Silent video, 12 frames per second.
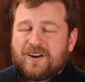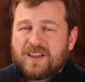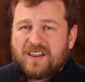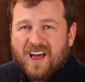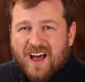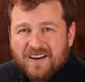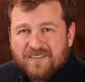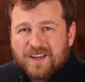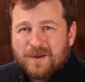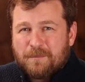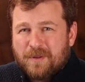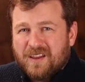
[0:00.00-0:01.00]
a lot of
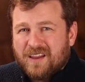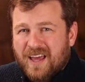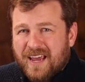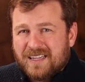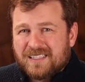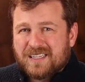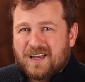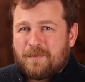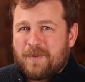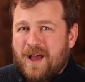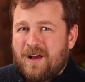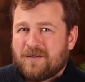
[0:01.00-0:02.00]
complaints
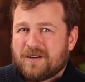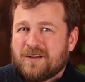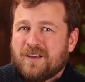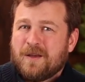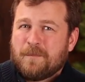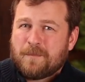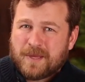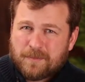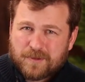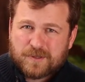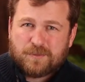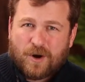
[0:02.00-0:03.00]
about
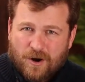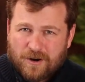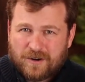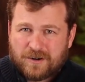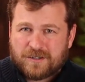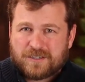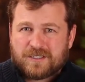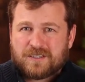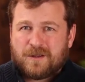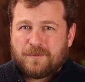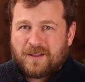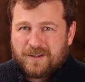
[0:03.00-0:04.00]
people's partners,
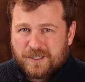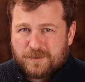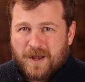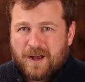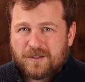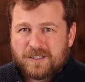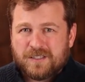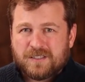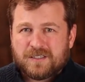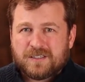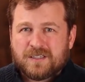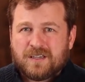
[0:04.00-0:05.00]
about their
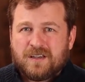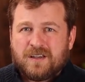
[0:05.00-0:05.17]
spouses.